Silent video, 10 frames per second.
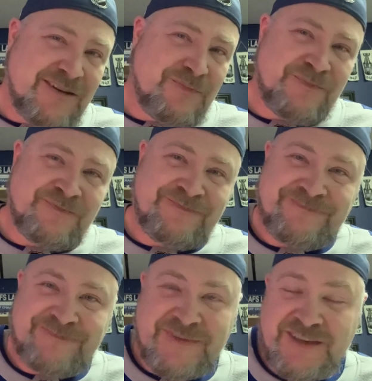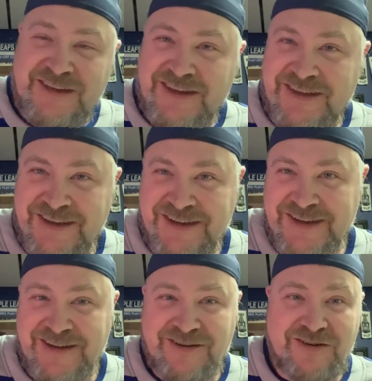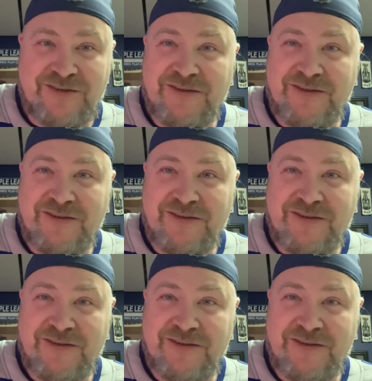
I don't know.